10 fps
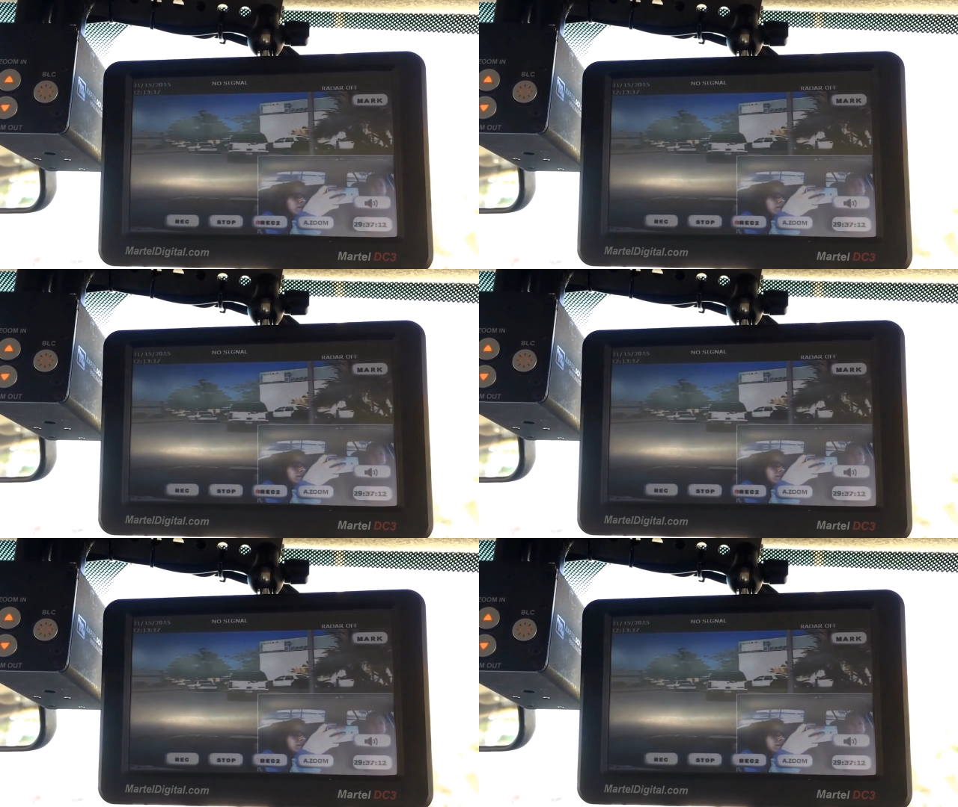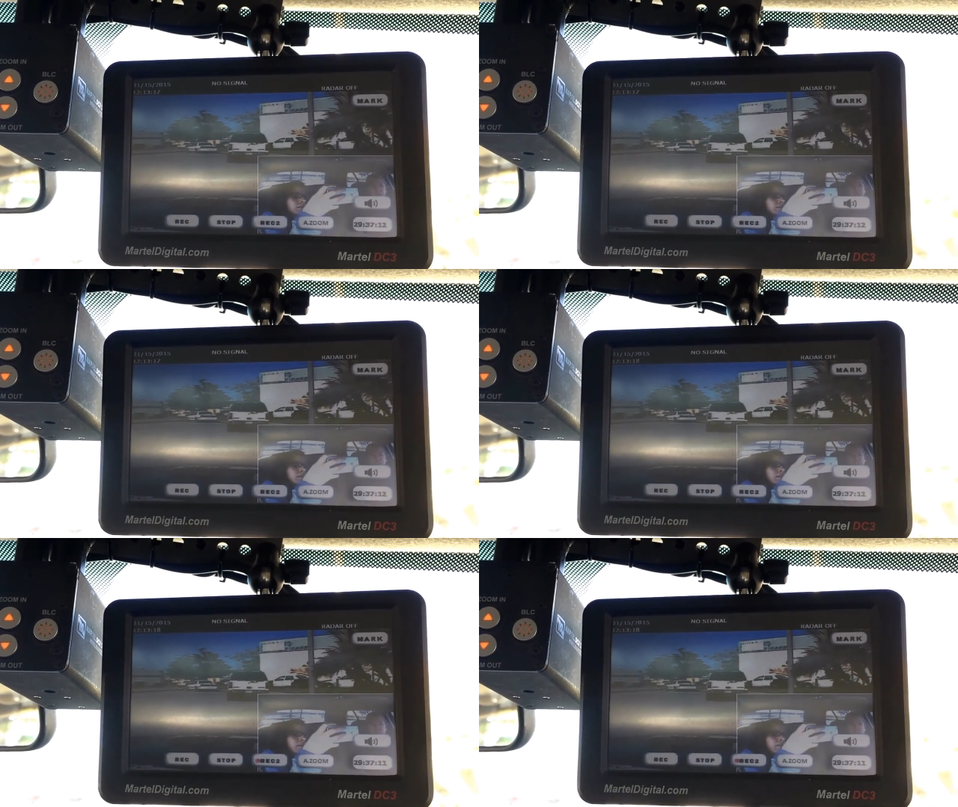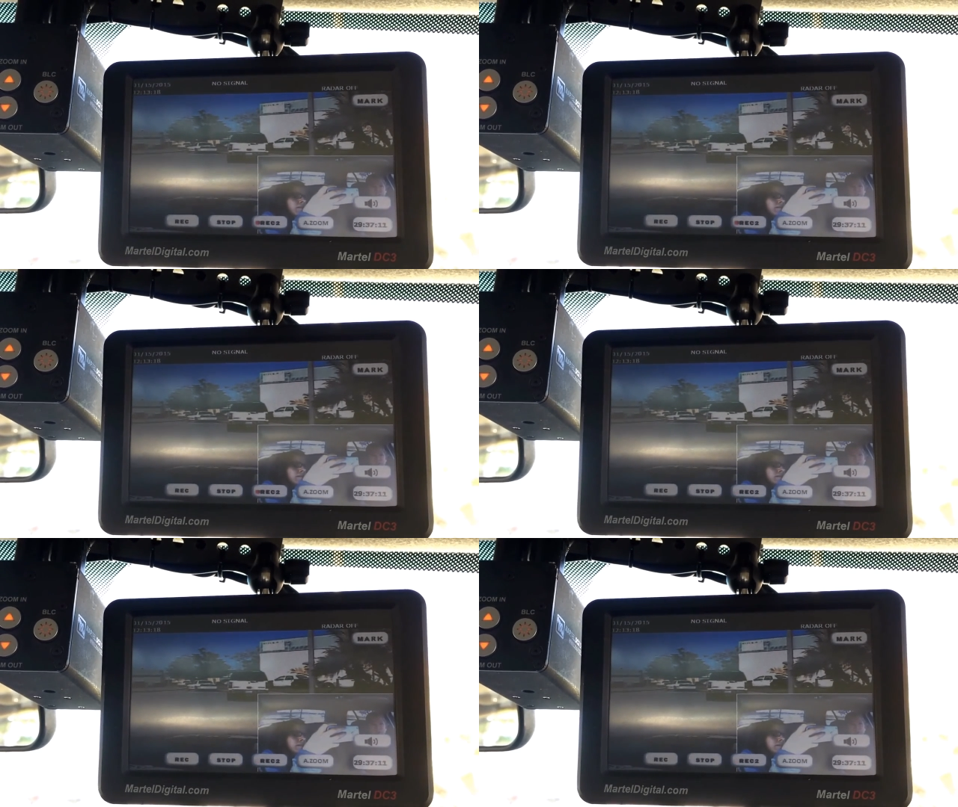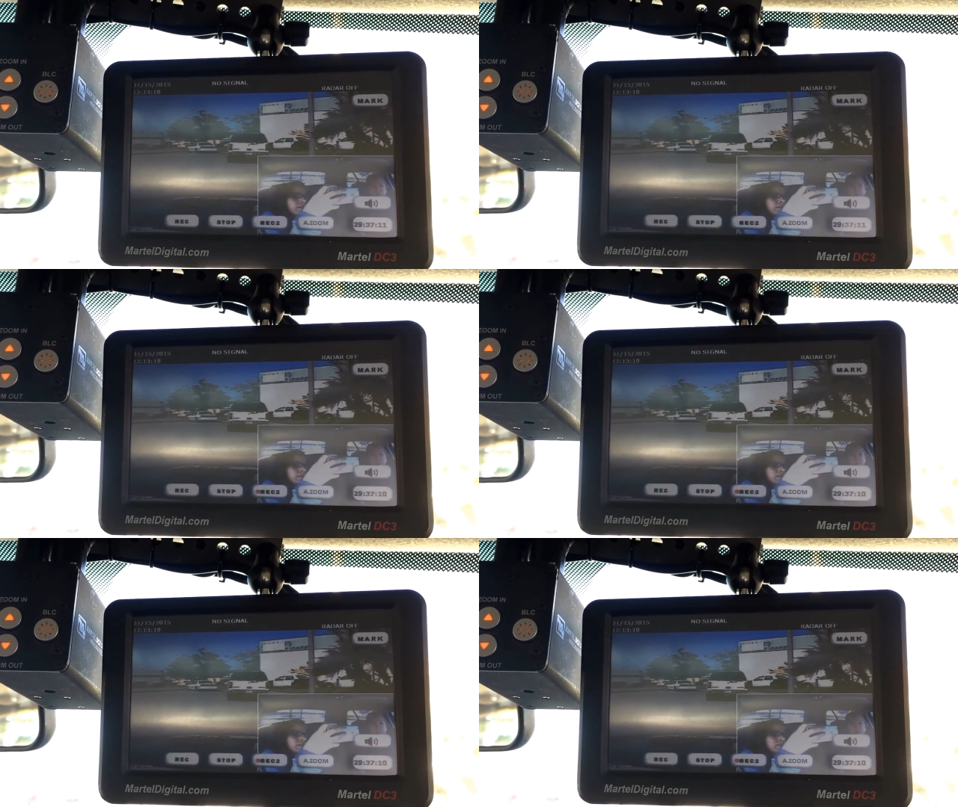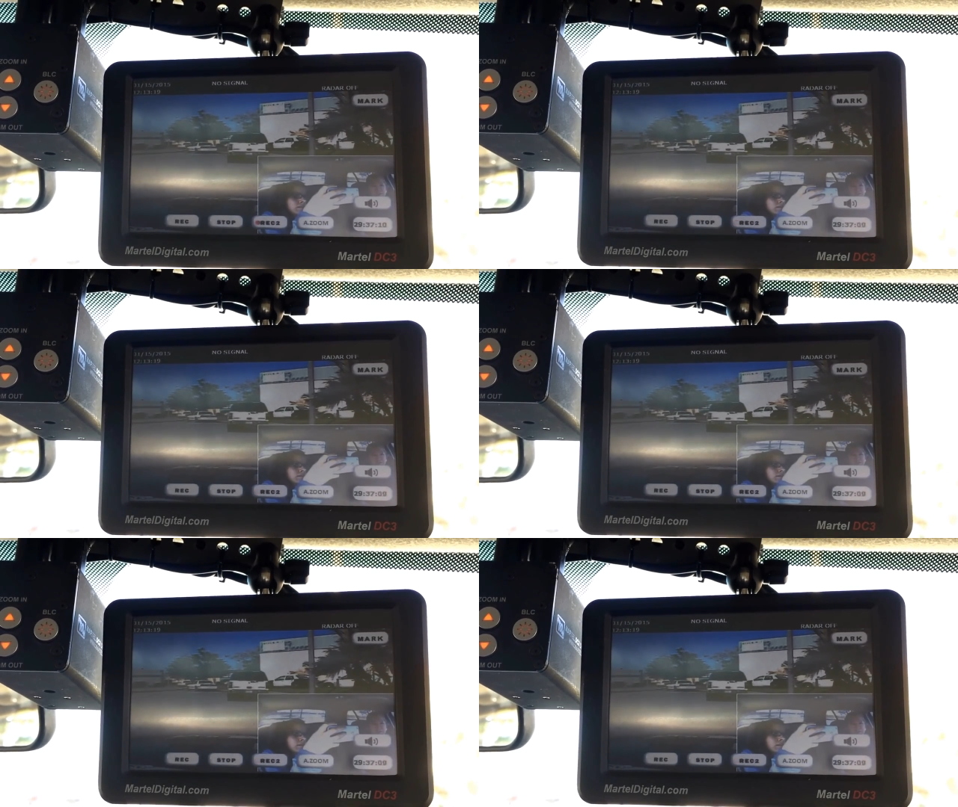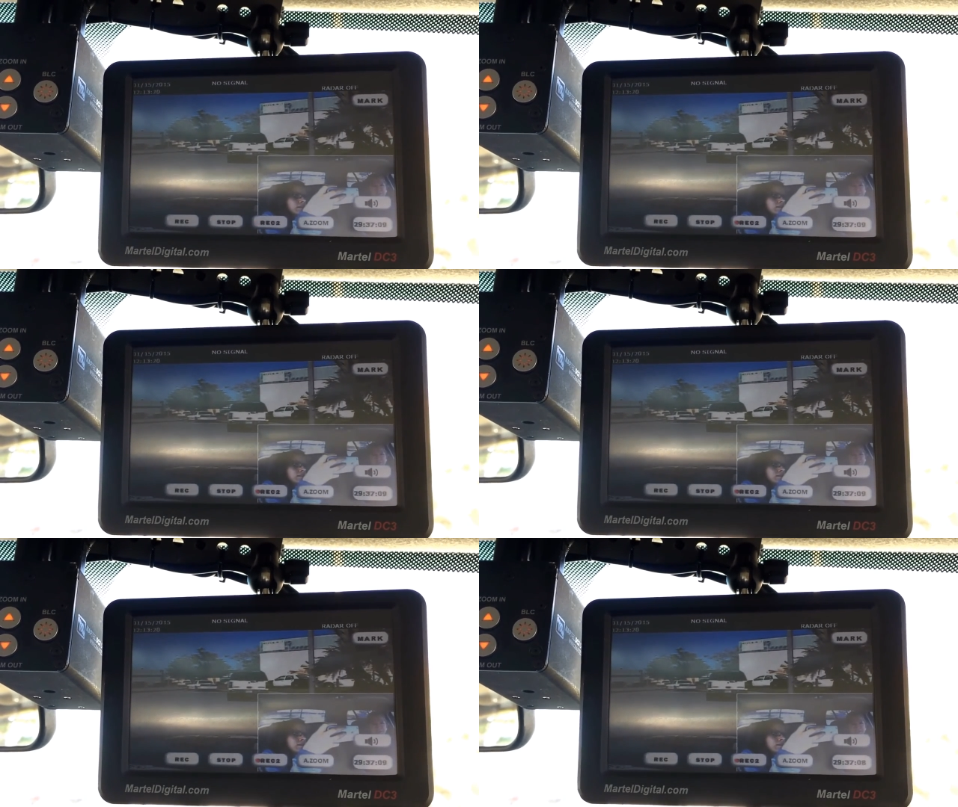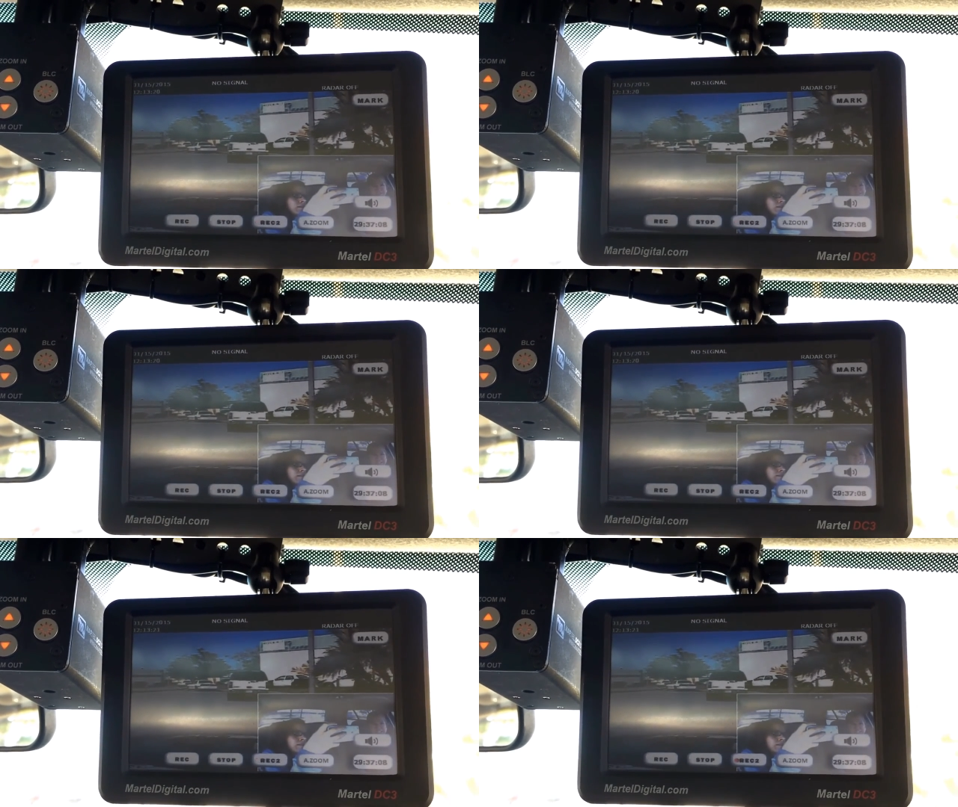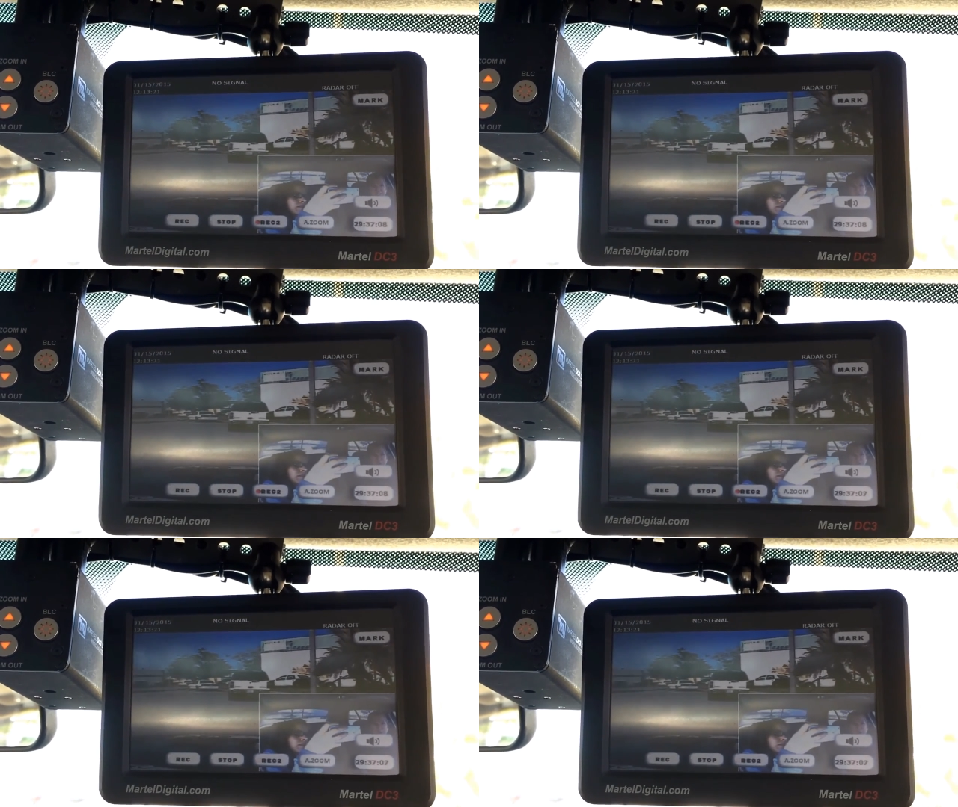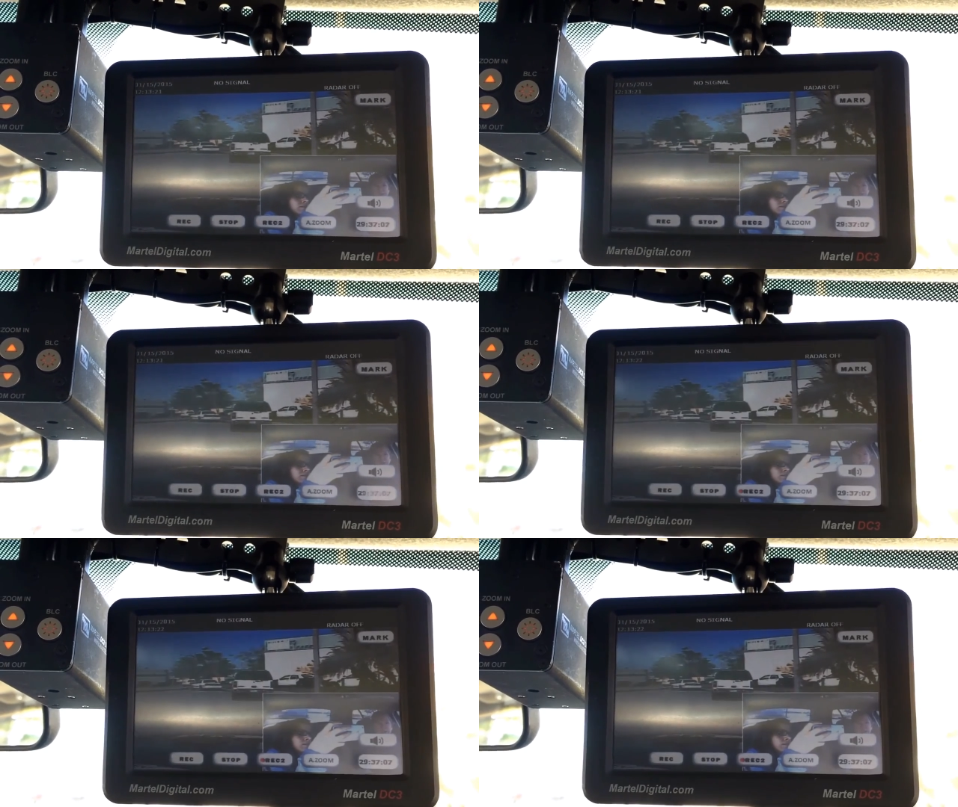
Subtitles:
[unreadable: no face in view]